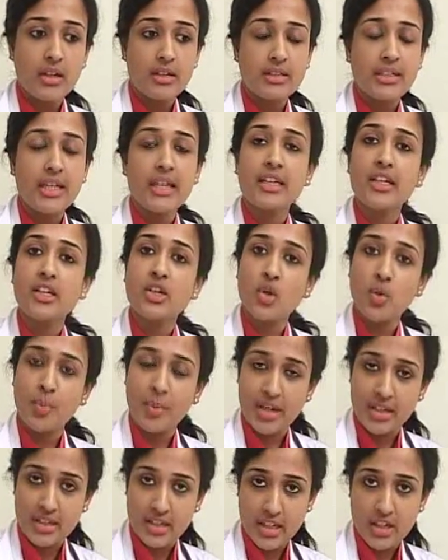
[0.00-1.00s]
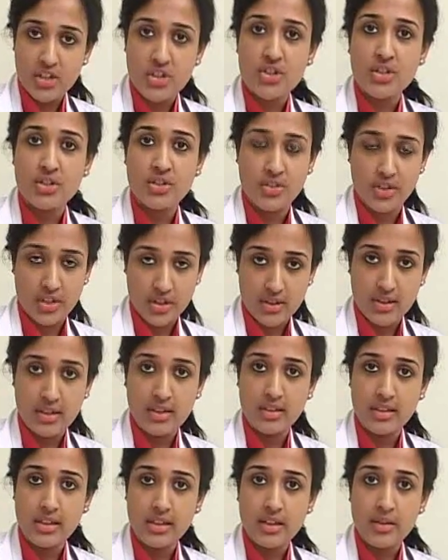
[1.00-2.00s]
taking your medication
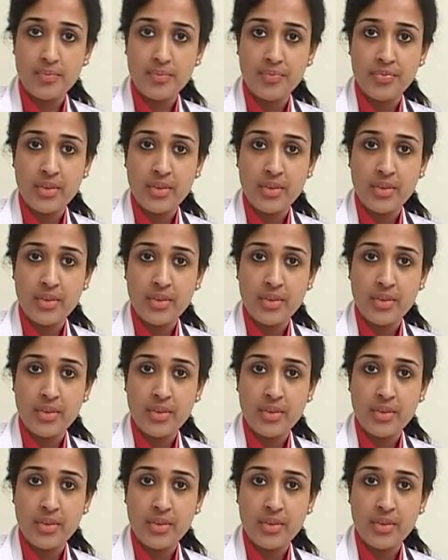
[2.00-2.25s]
regularly,